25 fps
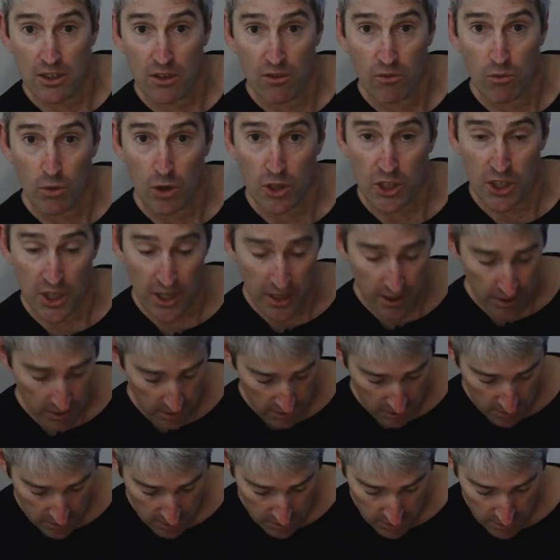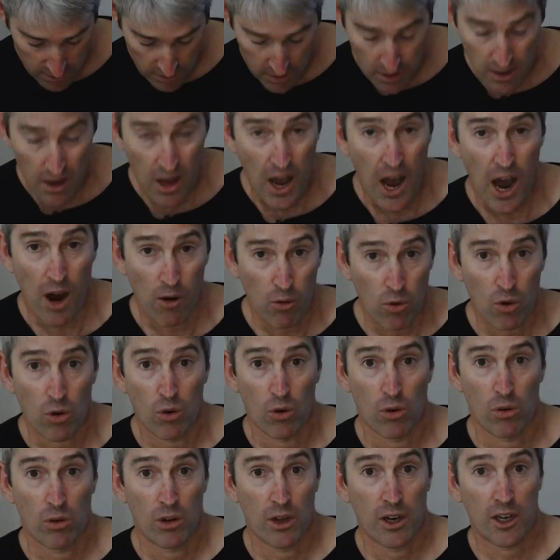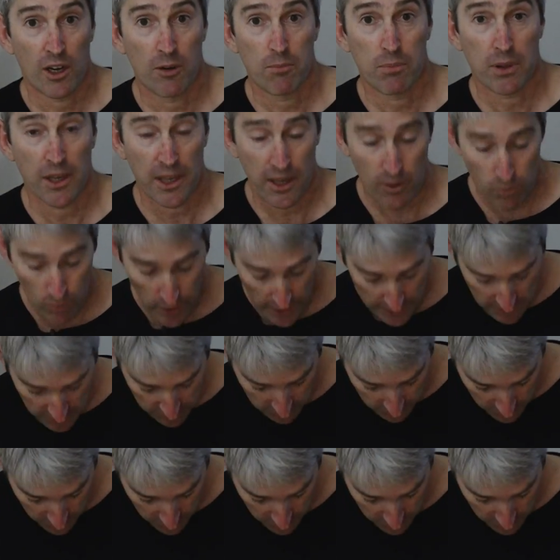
of washing are all a complete waste of